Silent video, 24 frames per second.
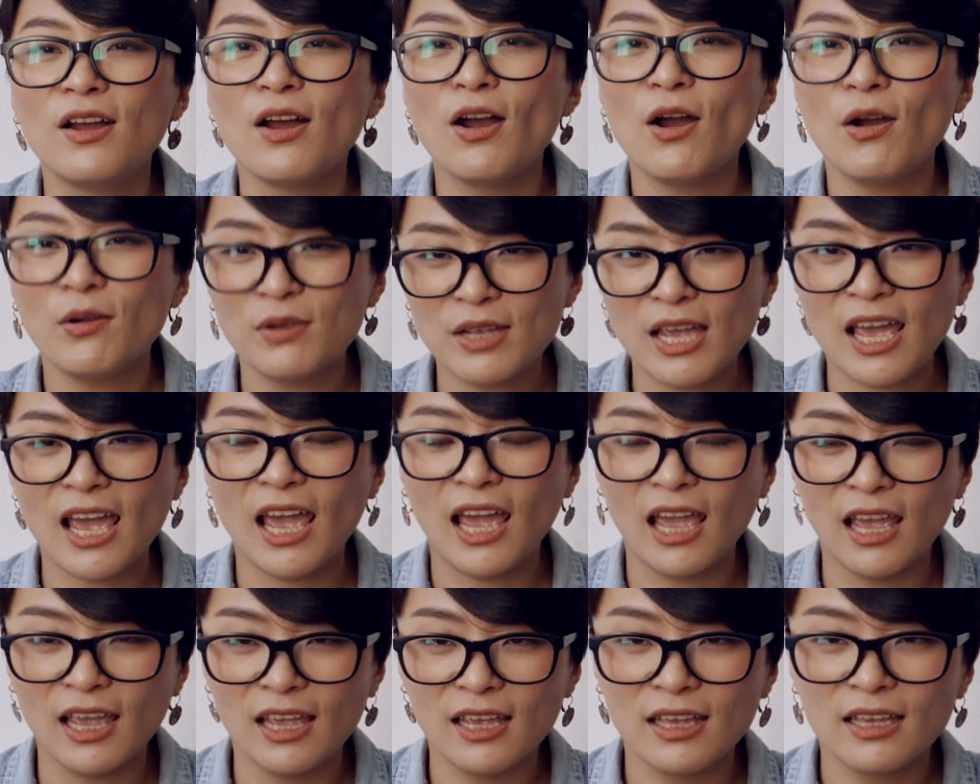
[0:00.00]

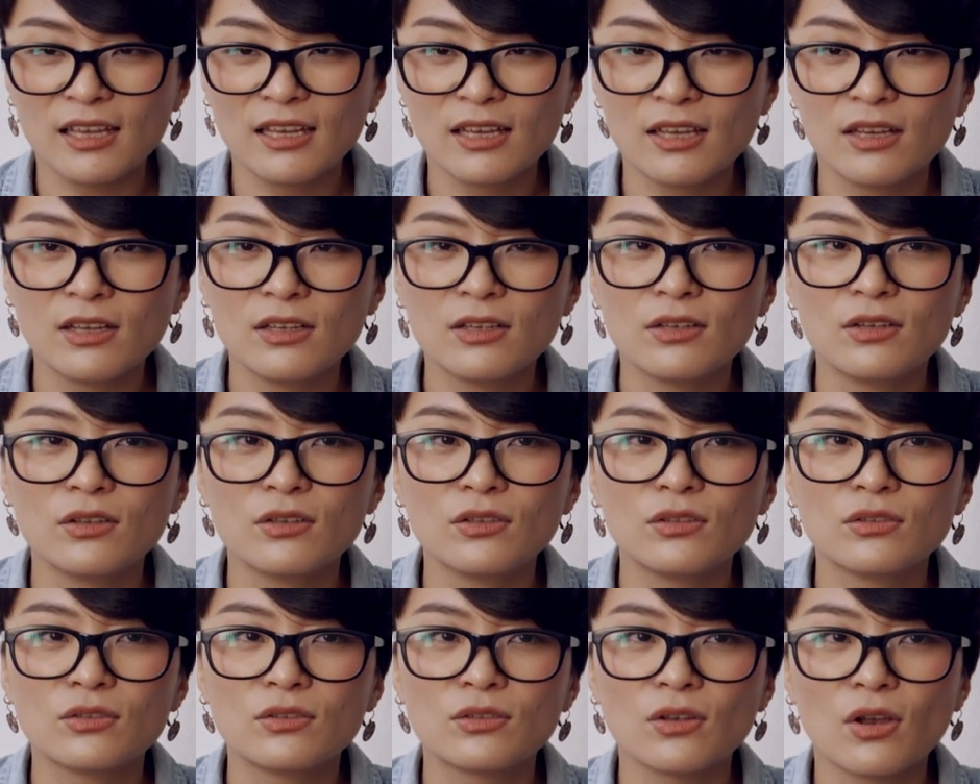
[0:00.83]
Okay,
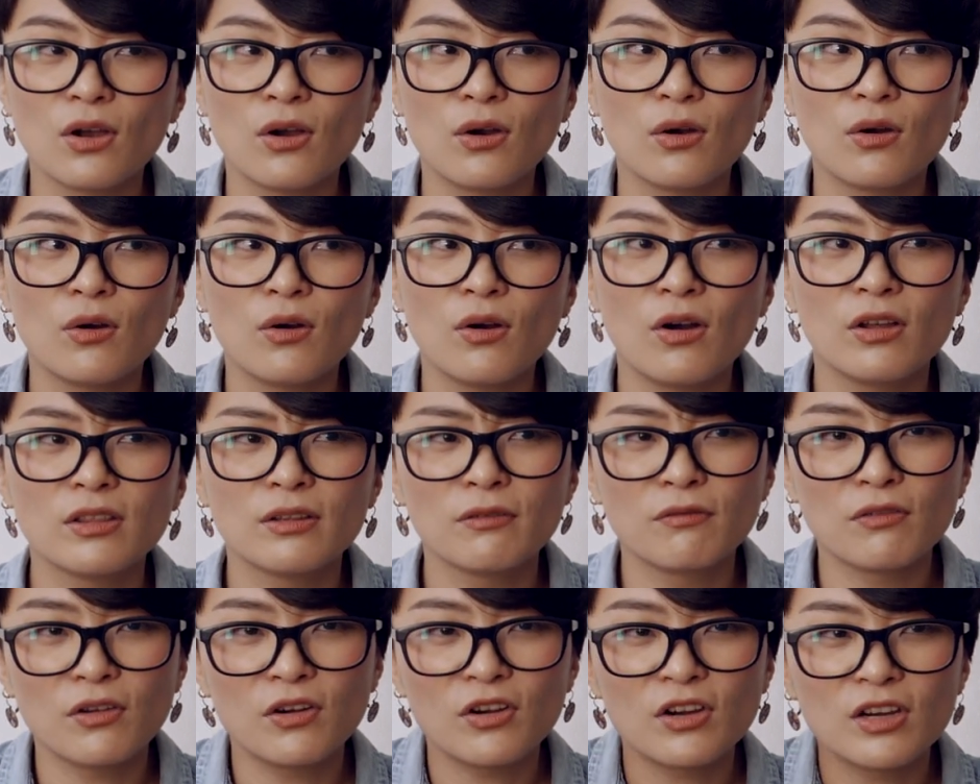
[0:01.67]
so on
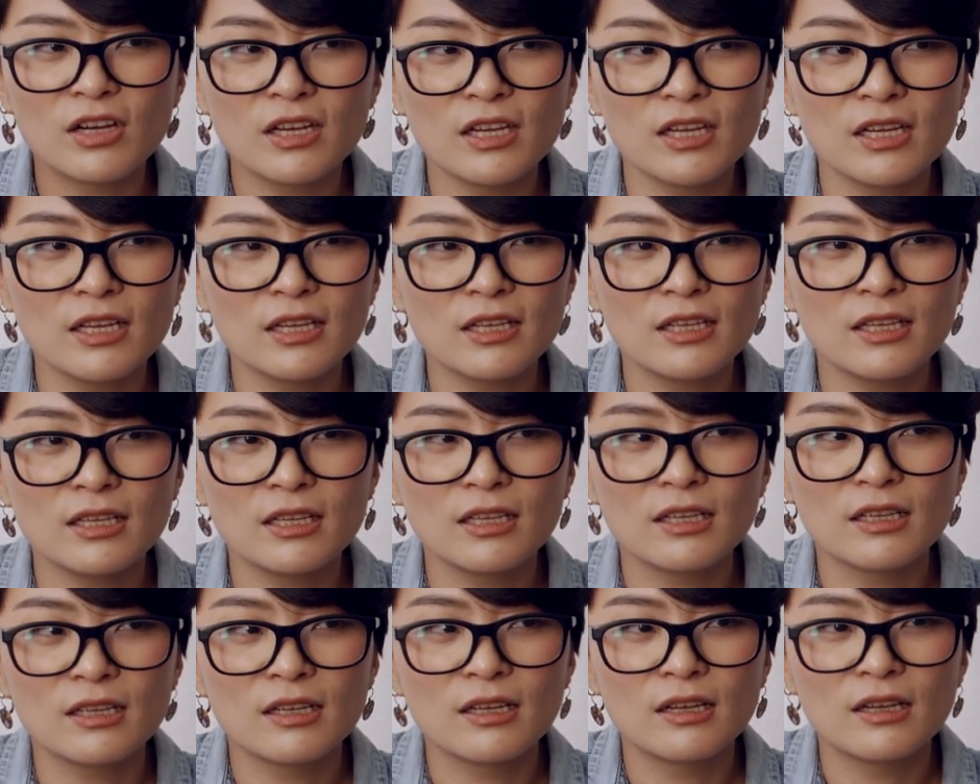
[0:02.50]
the
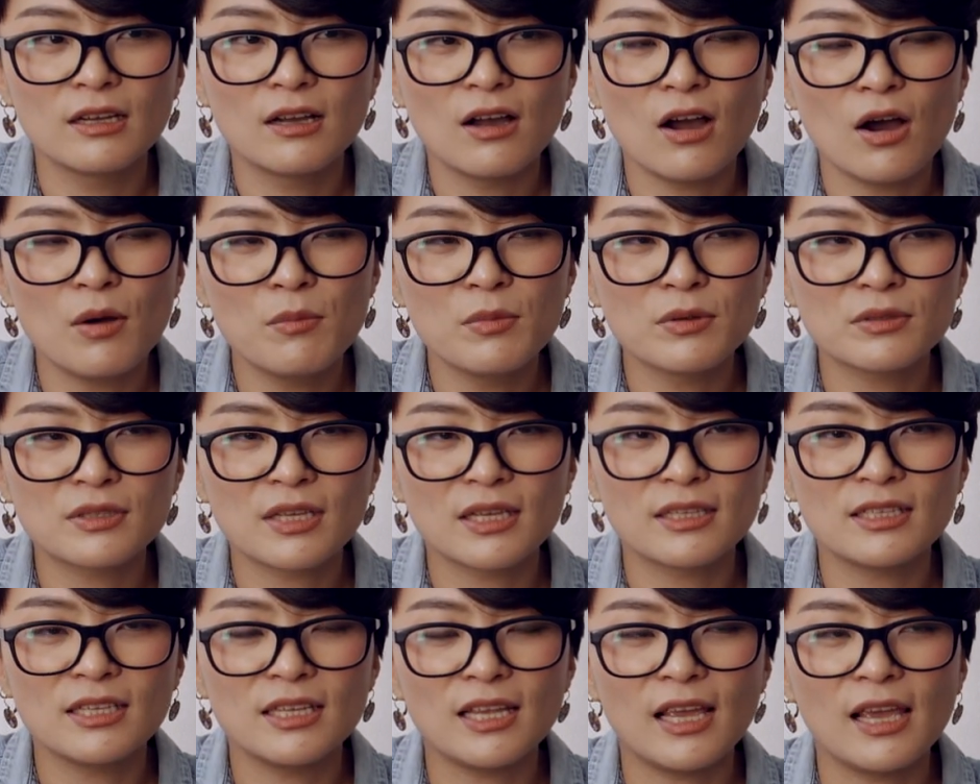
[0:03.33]
almost
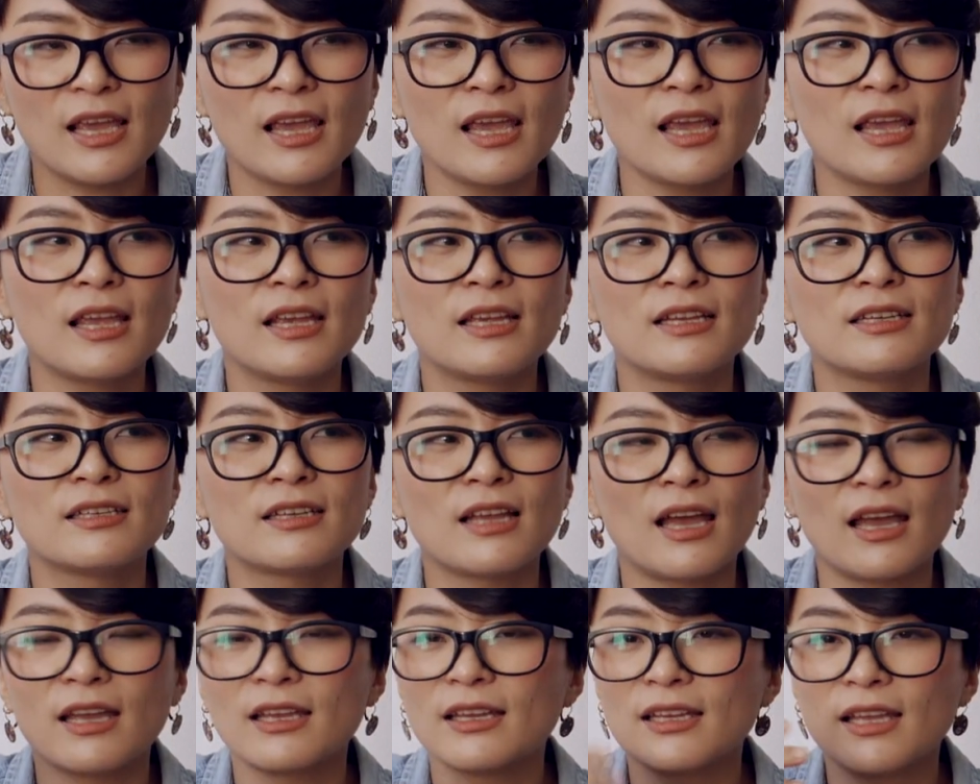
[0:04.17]
at the end,
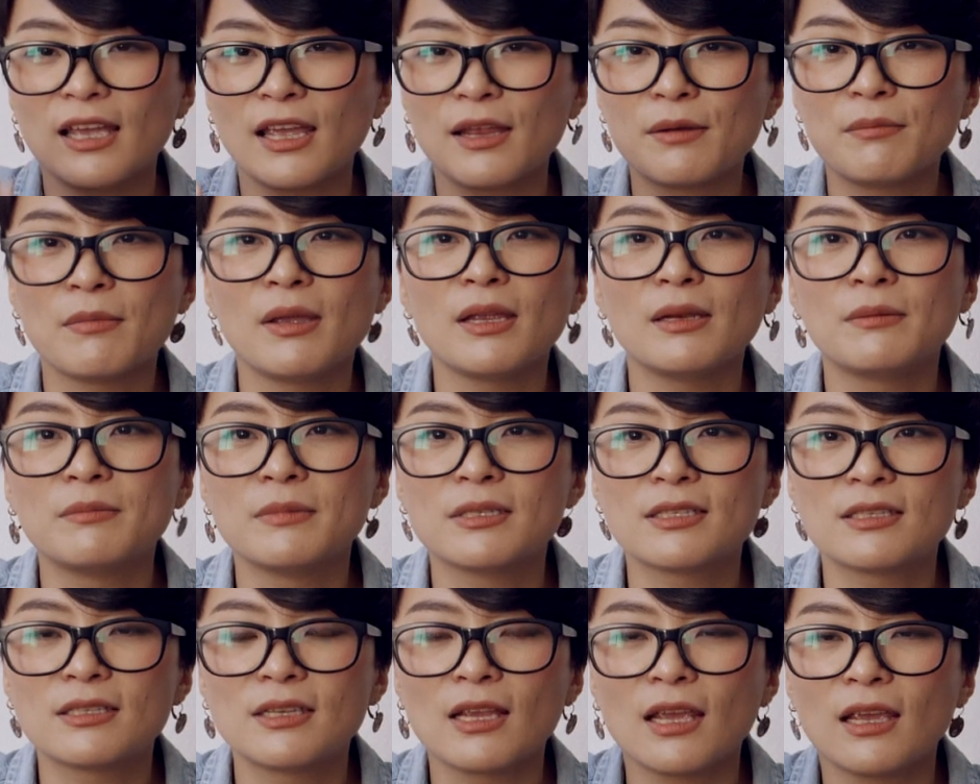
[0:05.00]
I again made
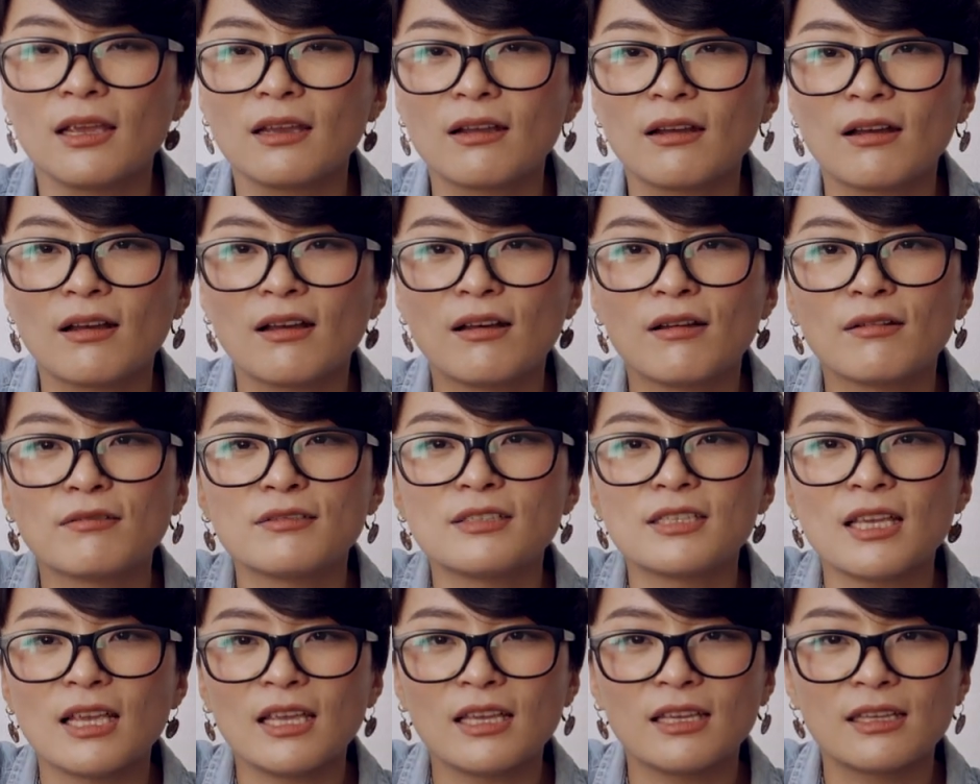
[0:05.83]
mistake of
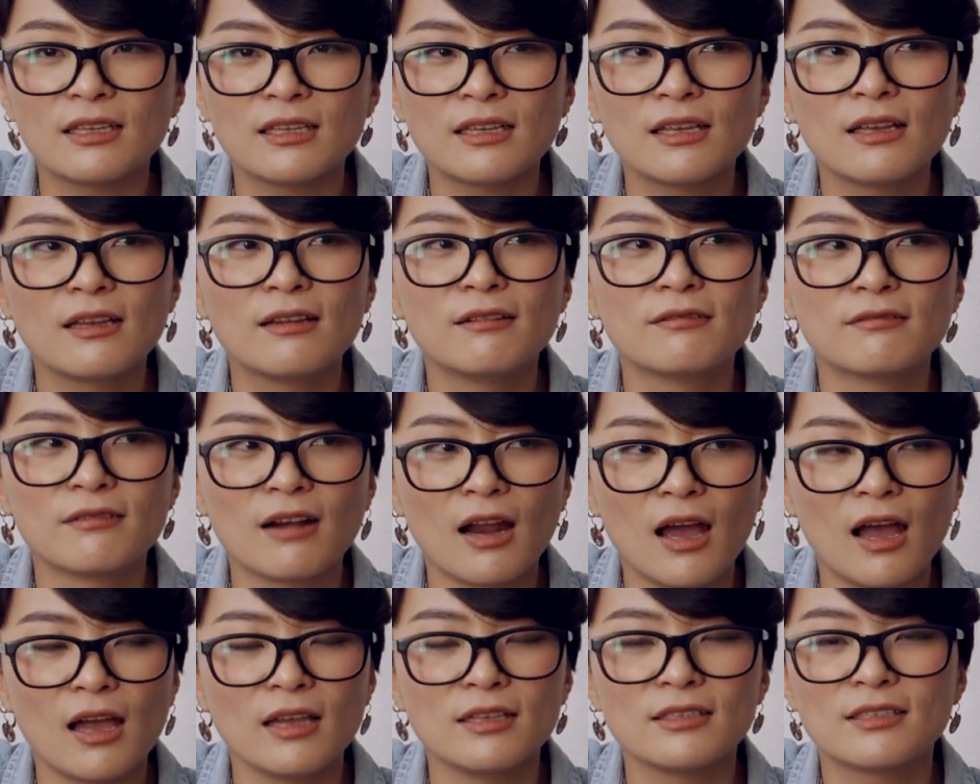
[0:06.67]
saying
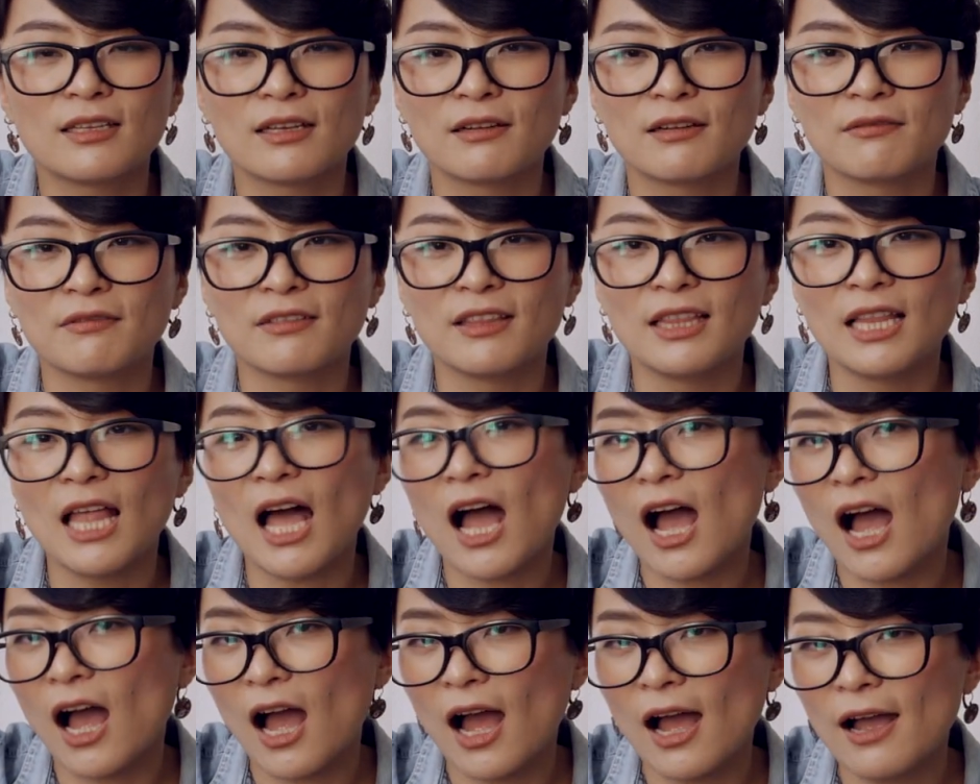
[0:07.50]
ra instead of
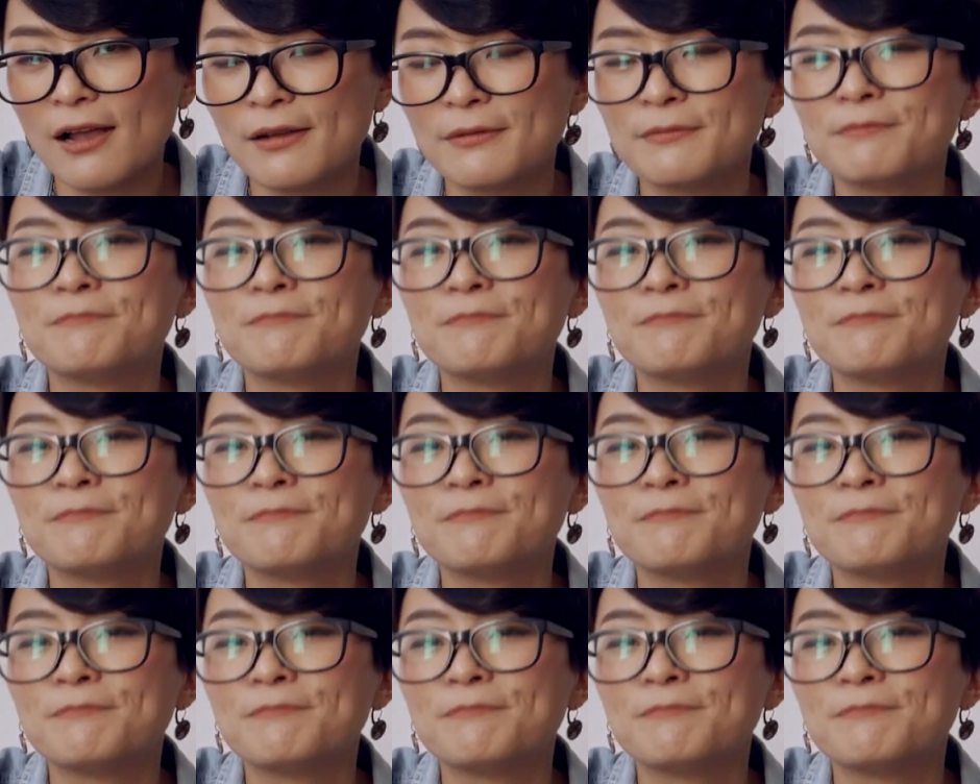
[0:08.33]
la.